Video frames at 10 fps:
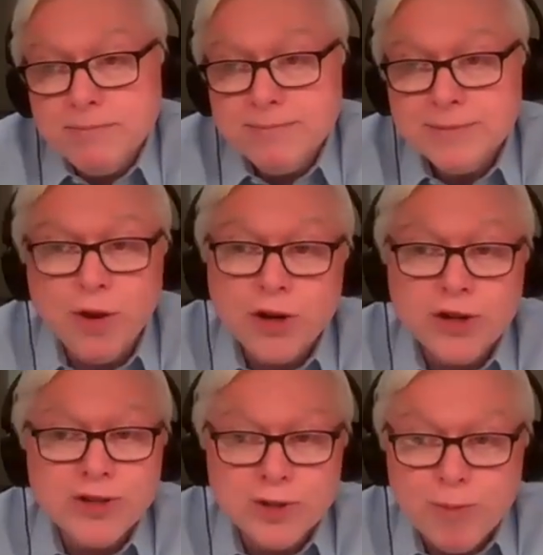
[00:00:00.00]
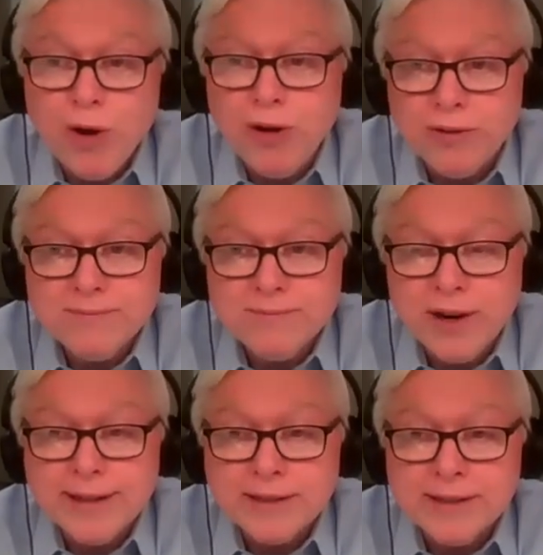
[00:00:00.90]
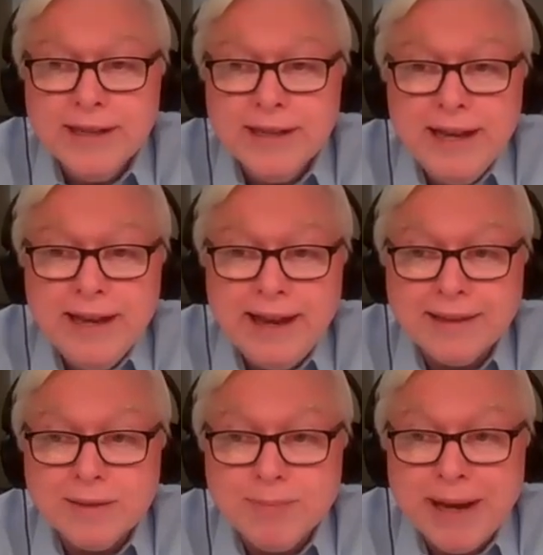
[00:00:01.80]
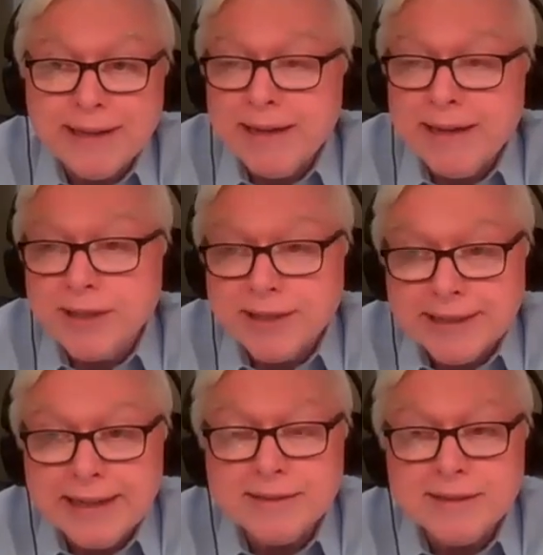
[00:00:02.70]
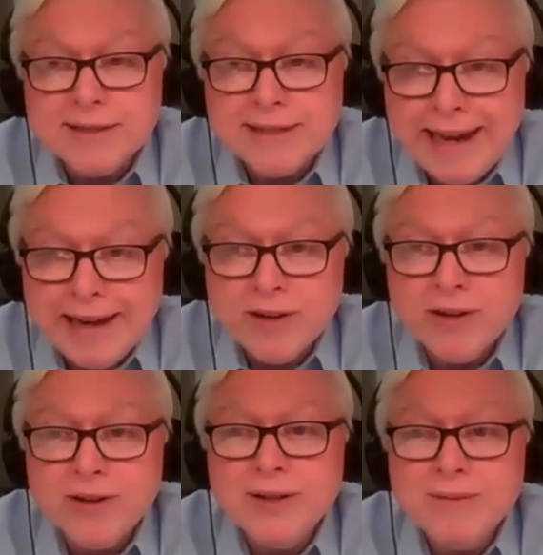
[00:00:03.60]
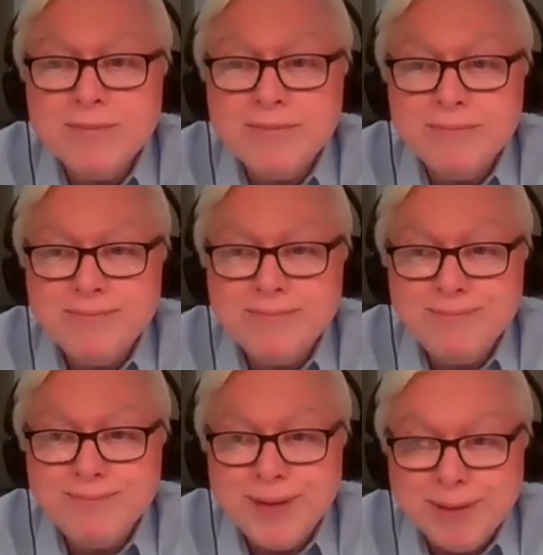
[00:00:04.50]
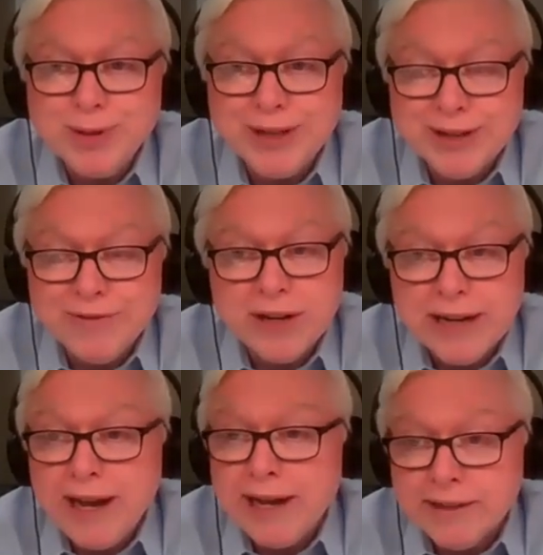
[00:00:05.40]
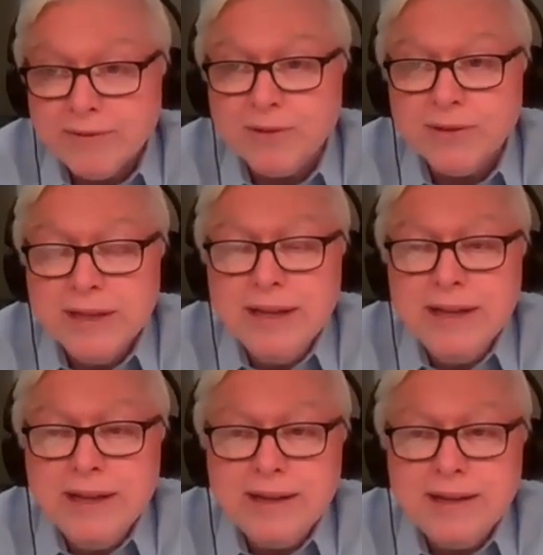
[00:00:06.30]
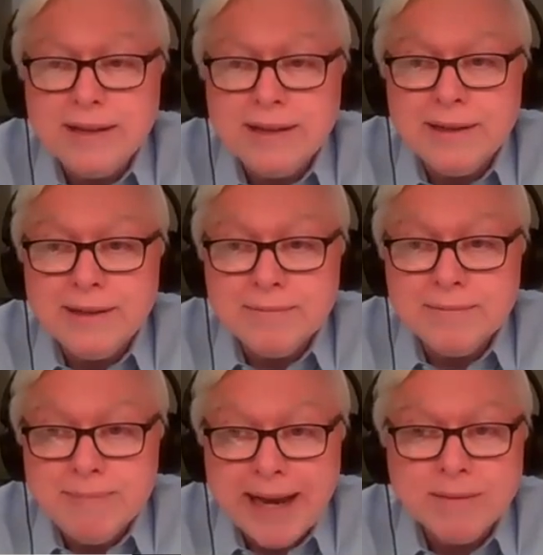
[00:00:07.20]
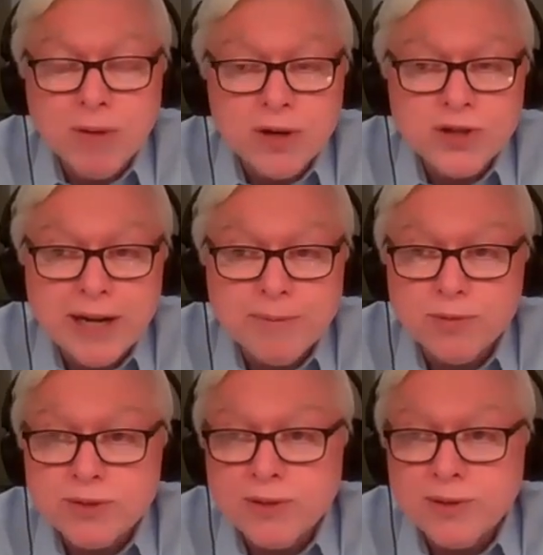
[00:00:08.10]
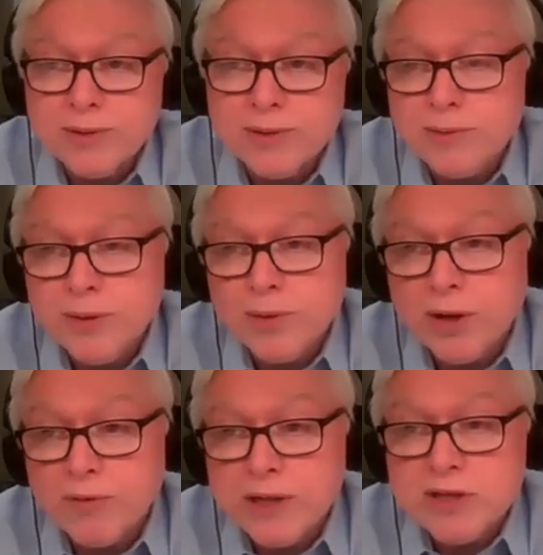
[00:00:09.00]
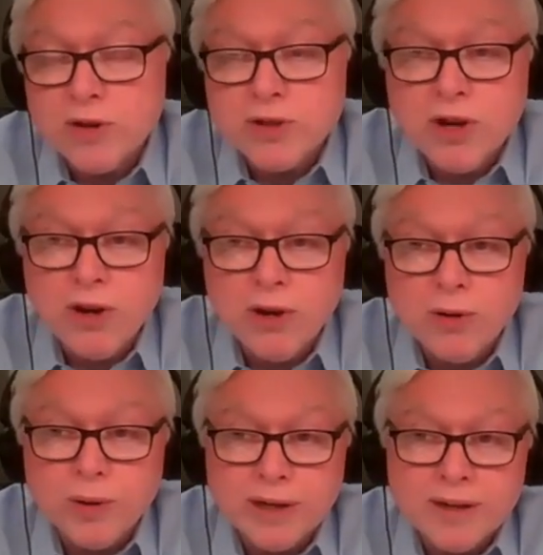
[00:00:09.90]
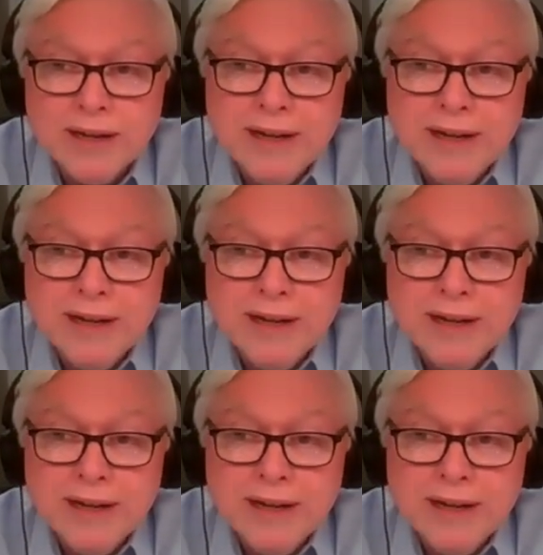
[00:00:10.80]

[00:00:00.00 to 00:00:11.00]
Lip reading: large and small, frankly. And the pandemic, again, scared people at a very high level back in March, April. So we were on a research call where